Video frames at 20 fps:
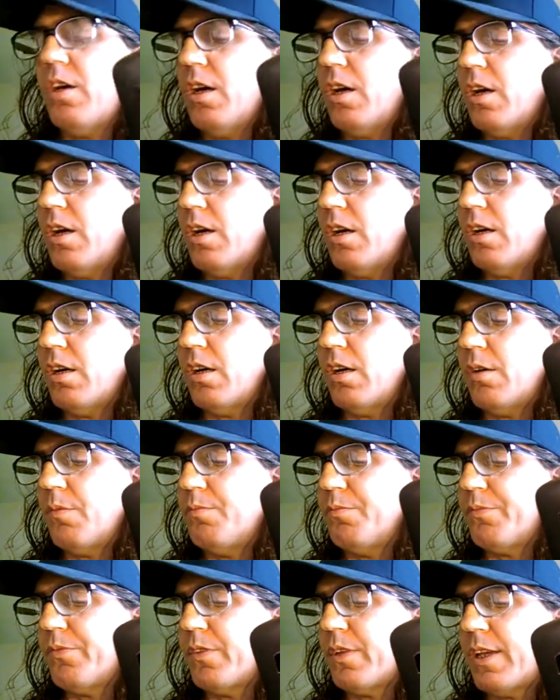Uh,
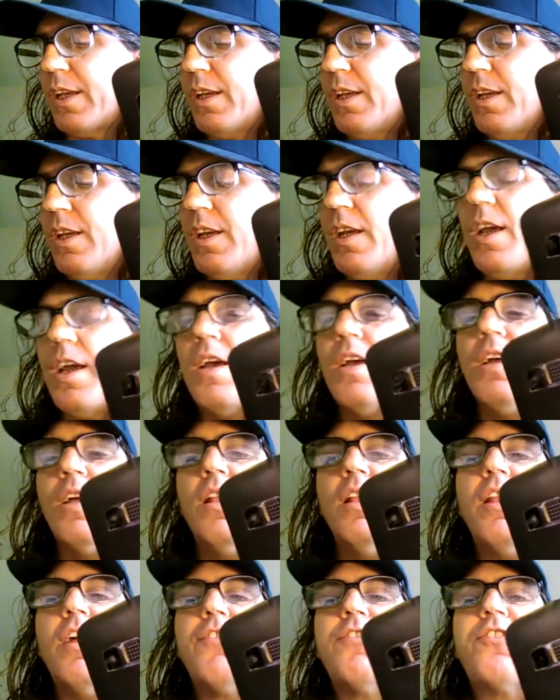
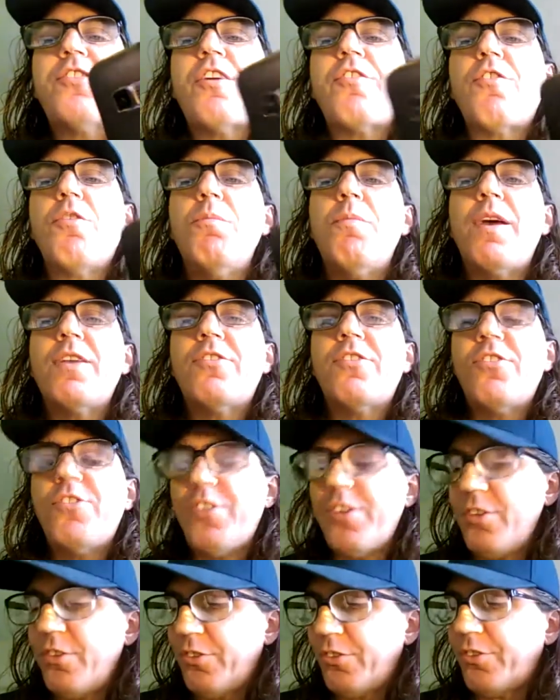left several
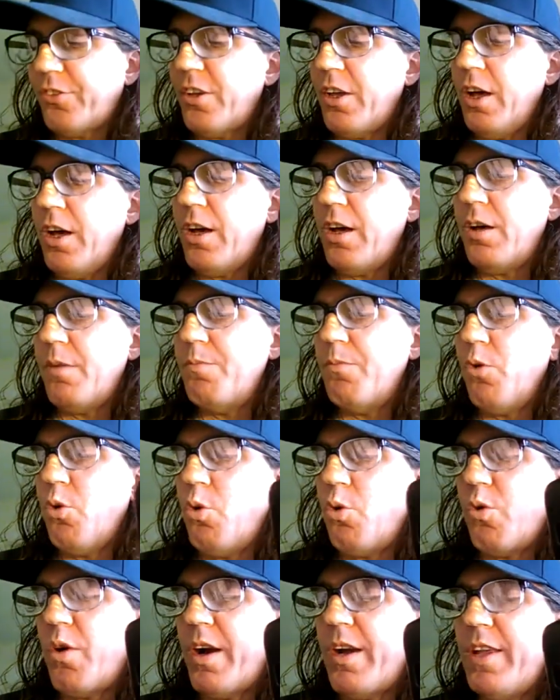messages um,
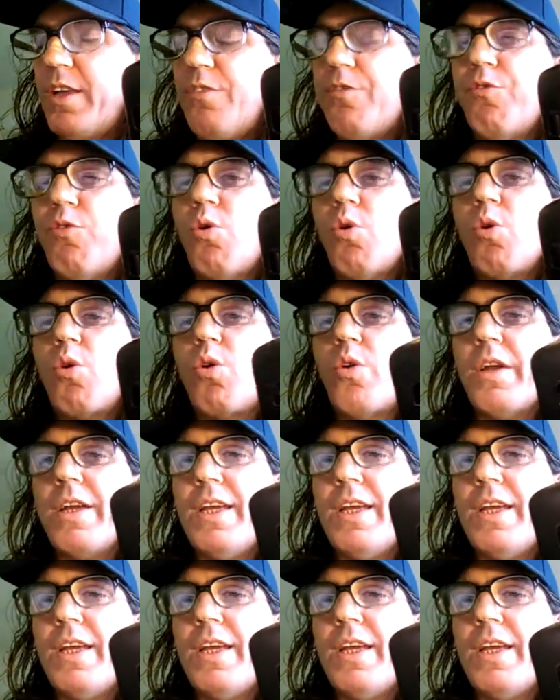already for